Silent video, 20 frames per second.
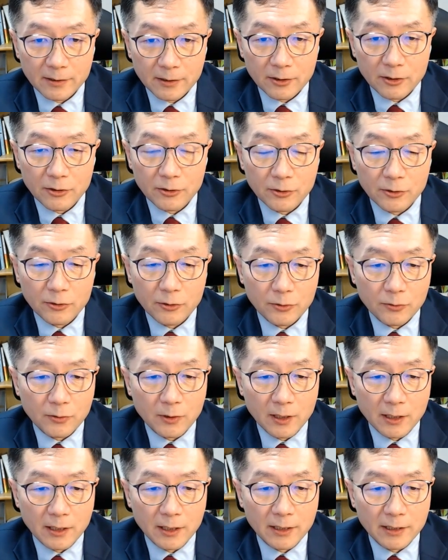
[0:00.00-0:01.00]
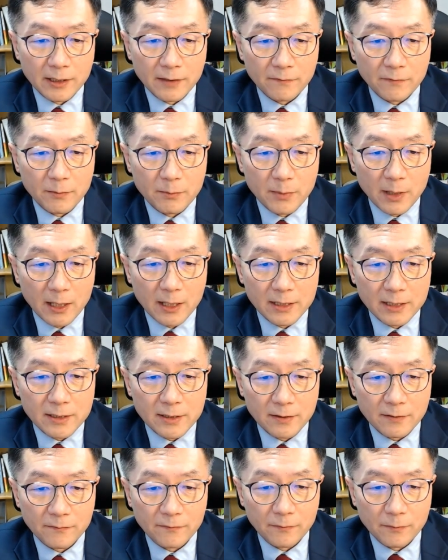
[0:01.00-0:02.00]
to, to different buckets
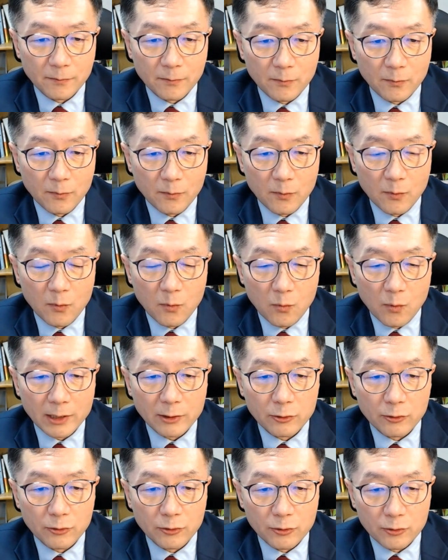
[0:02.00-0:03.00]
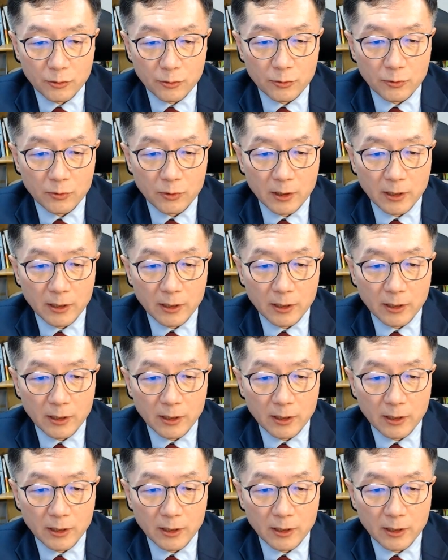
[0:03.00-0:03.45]
of what to do